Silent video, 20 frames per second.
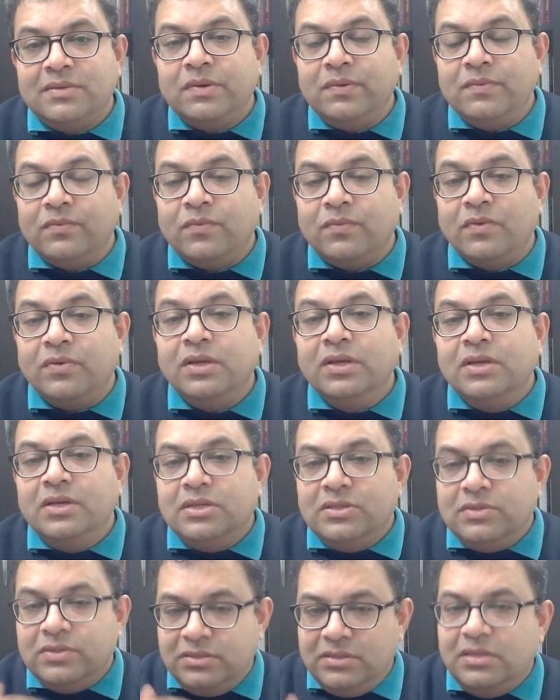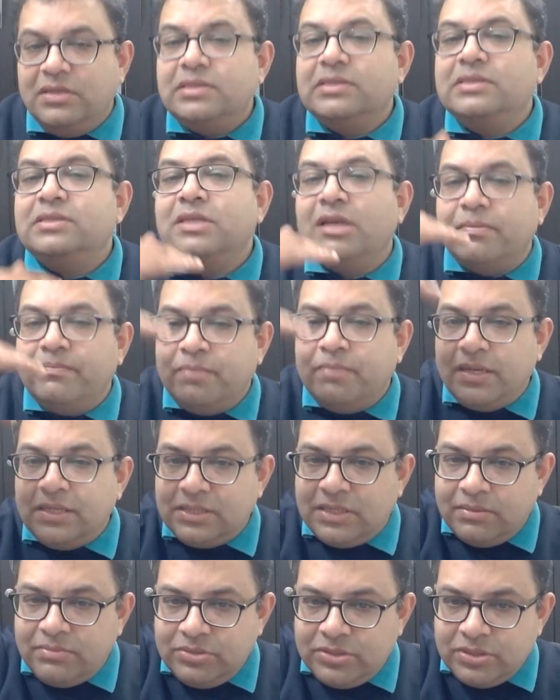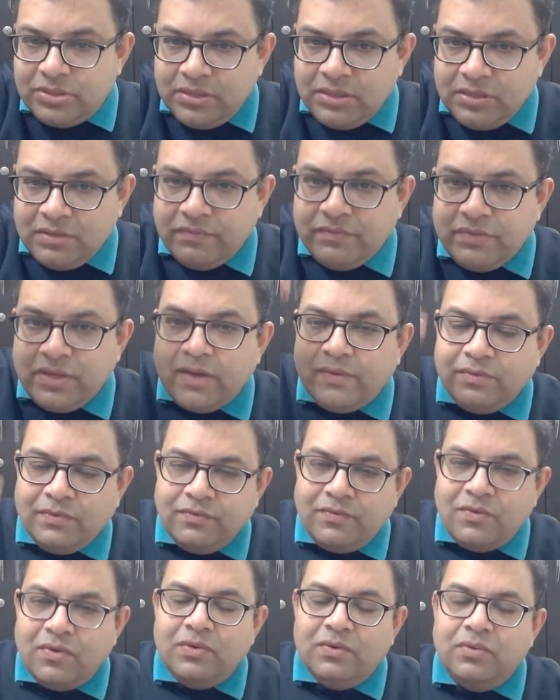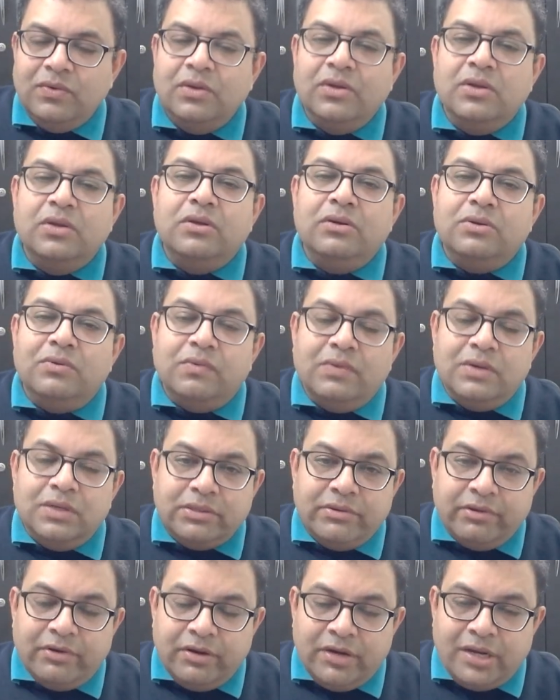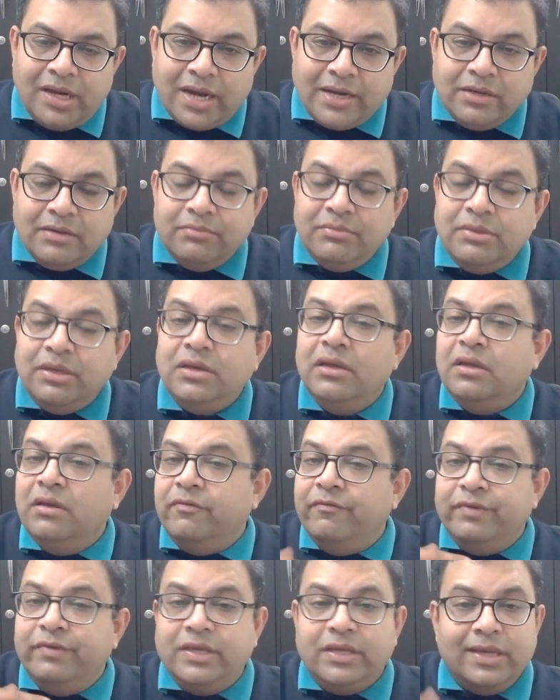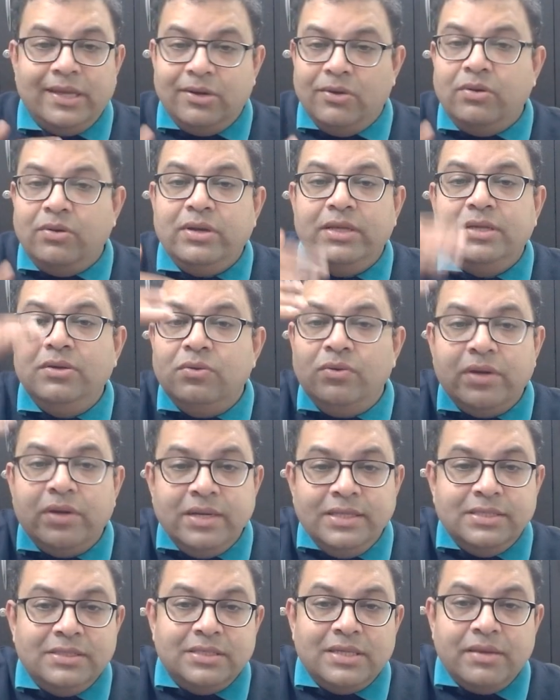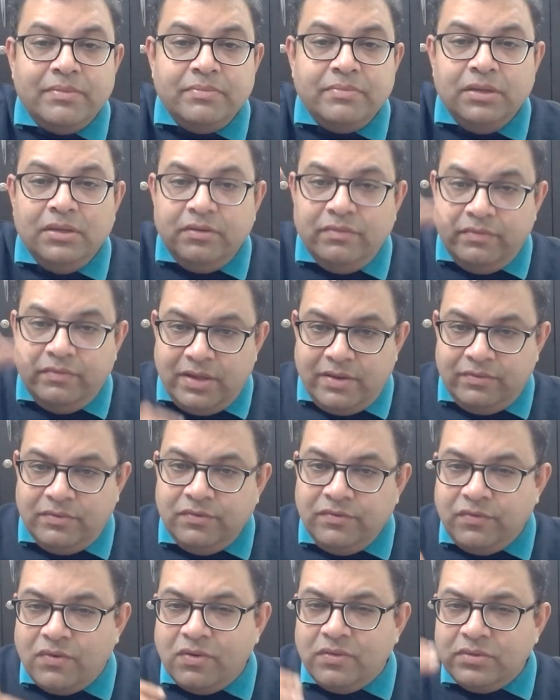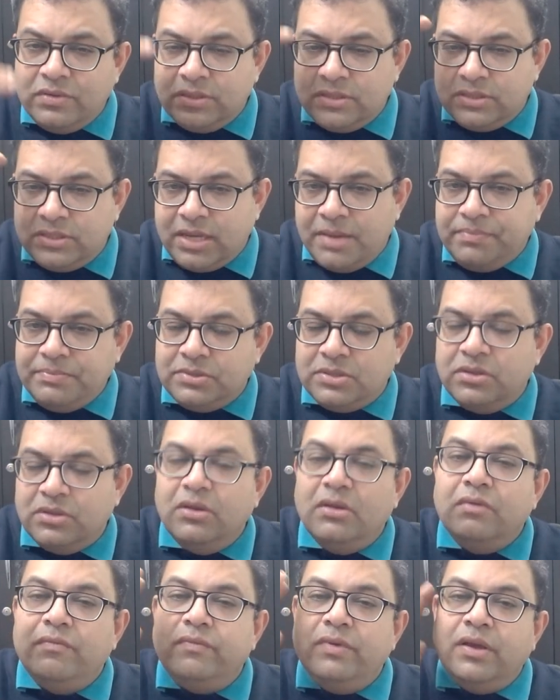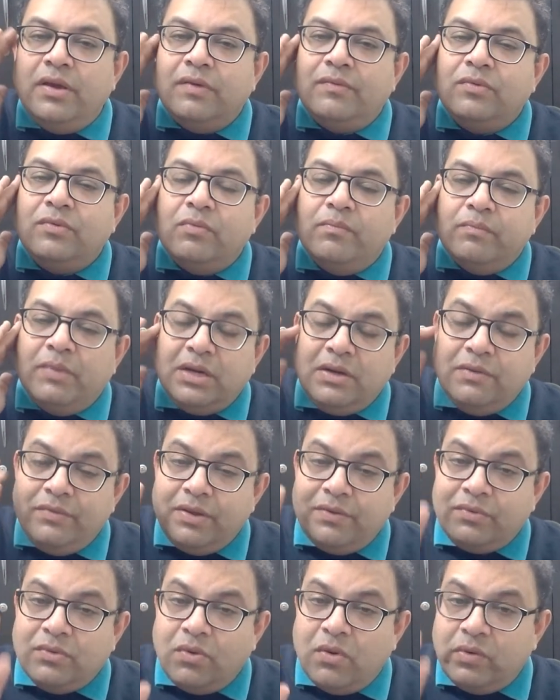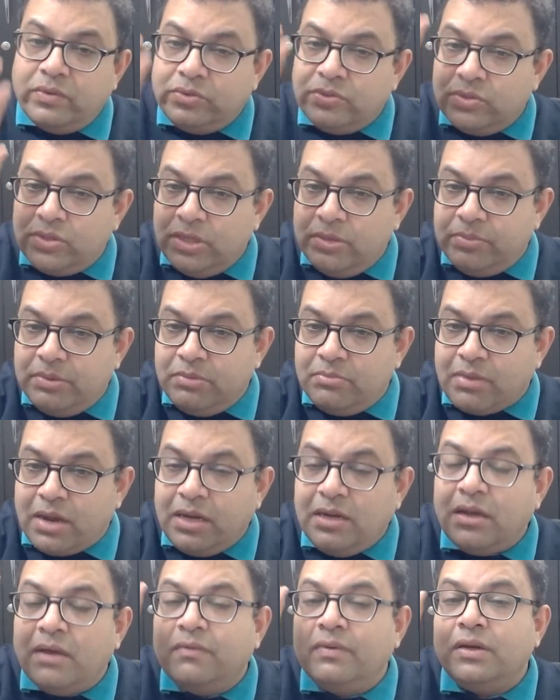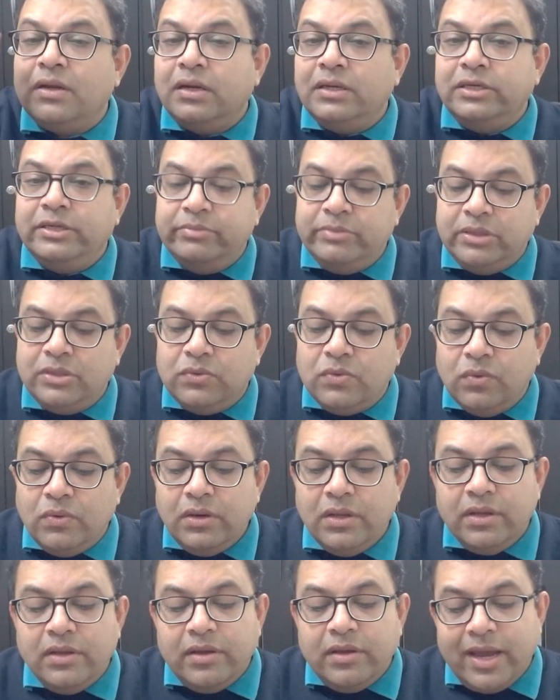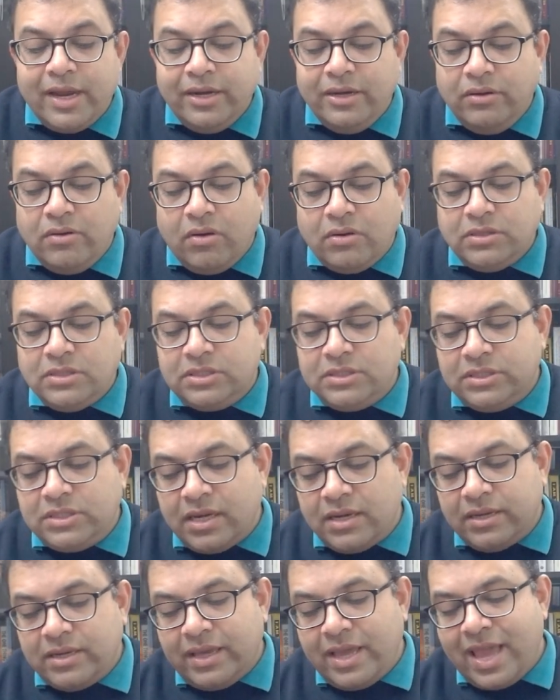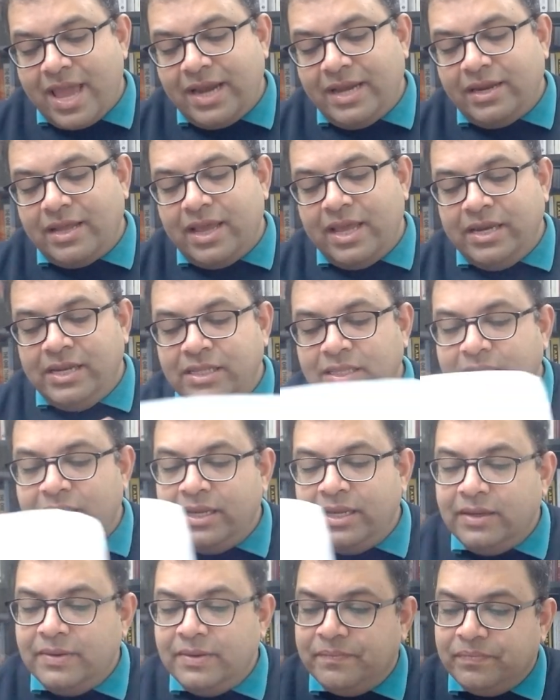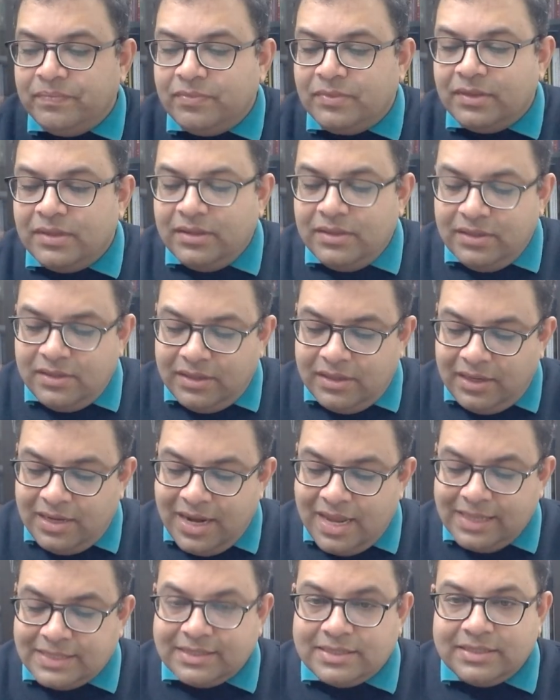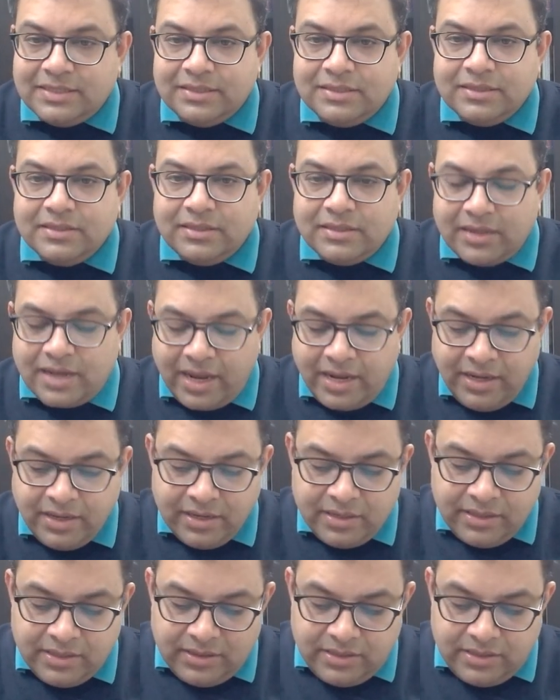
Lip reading: were involved. It's a step-by-step journey we have to follow towards our enlightenment. We cannot ignore any step. We have to follow the steps. We have to also keep in mind our ultimate goal and not stuck at anything less, right?